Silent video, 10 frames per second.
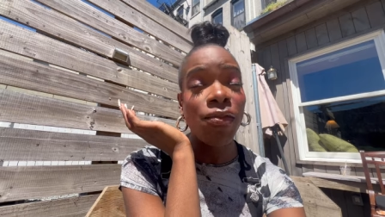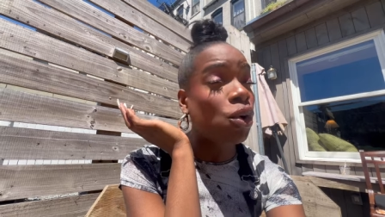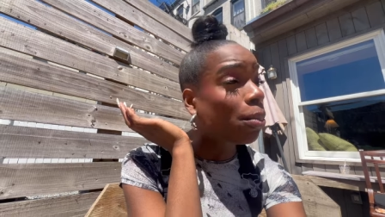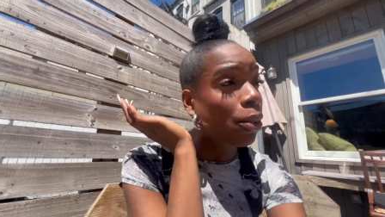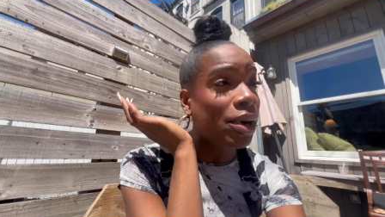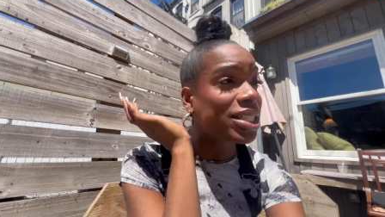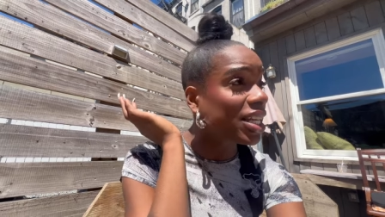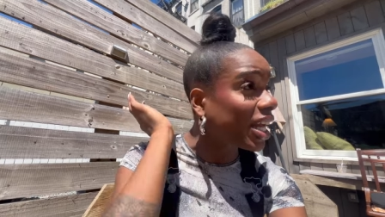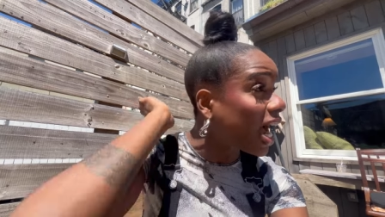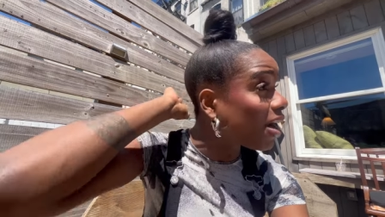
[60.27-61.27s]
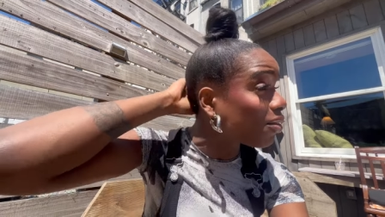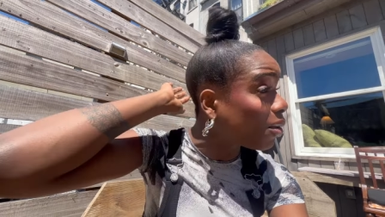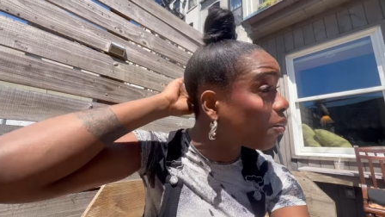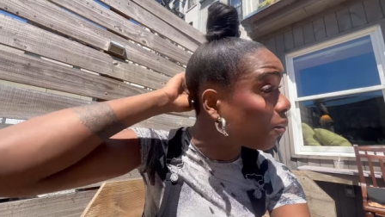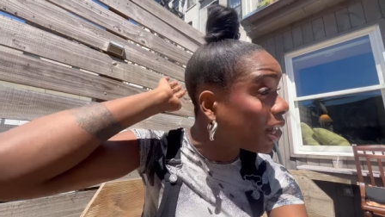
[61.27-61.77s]
food poisoning. I don't know
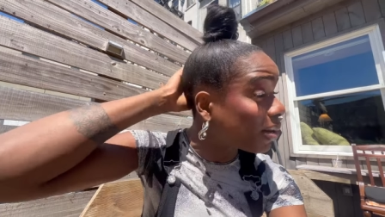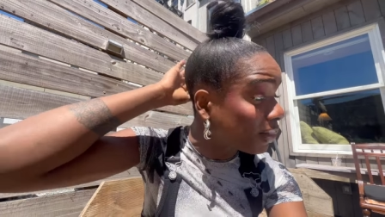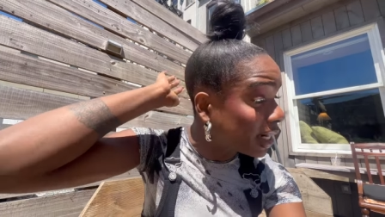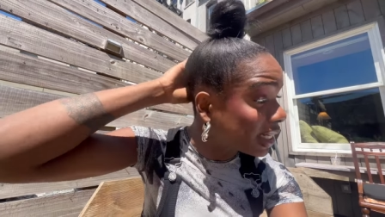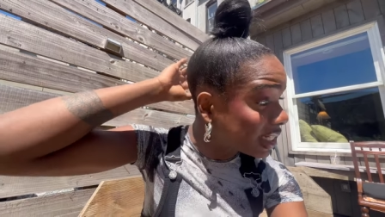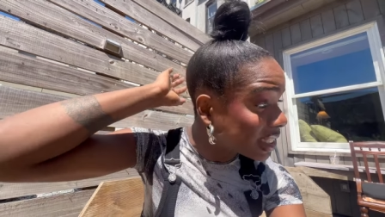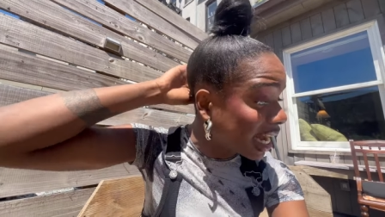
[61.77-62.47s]
what it was.